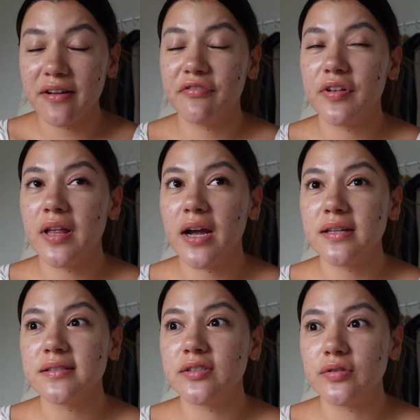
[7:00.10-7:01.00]
I feel like I
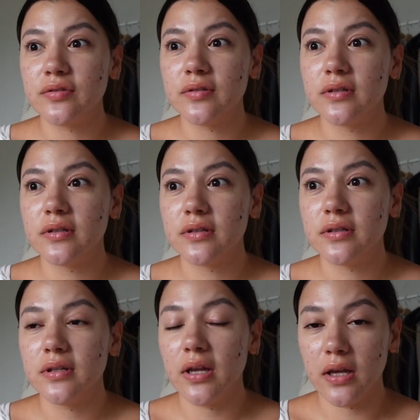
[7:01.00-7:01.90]
still
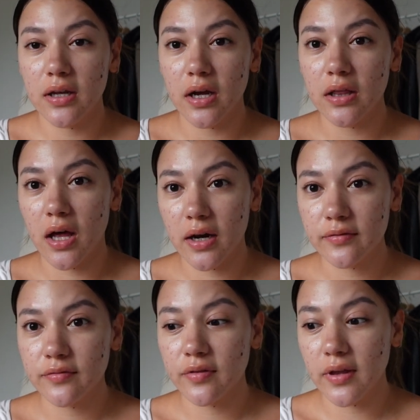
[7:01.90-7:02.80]
need a lot
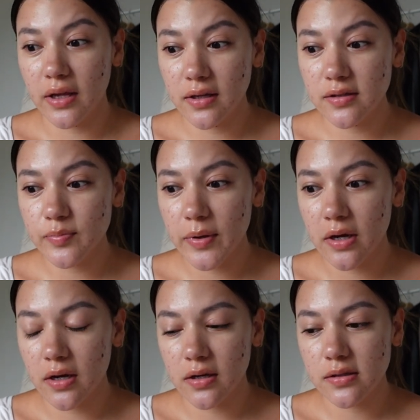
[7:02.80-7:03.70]
of things
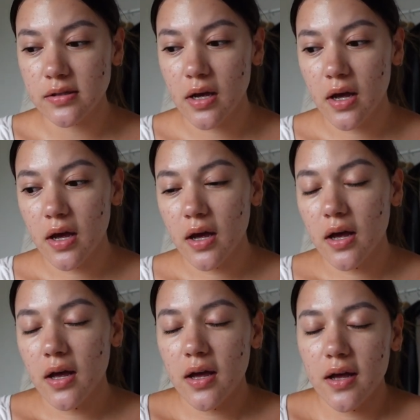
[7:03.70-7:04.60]
because
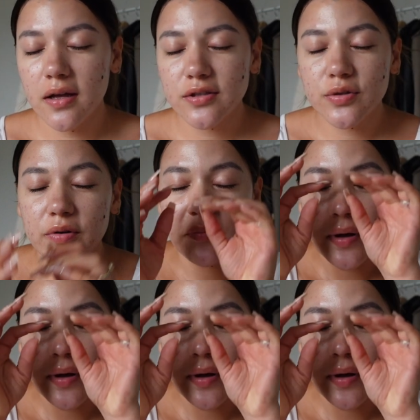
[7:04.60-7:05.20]
two of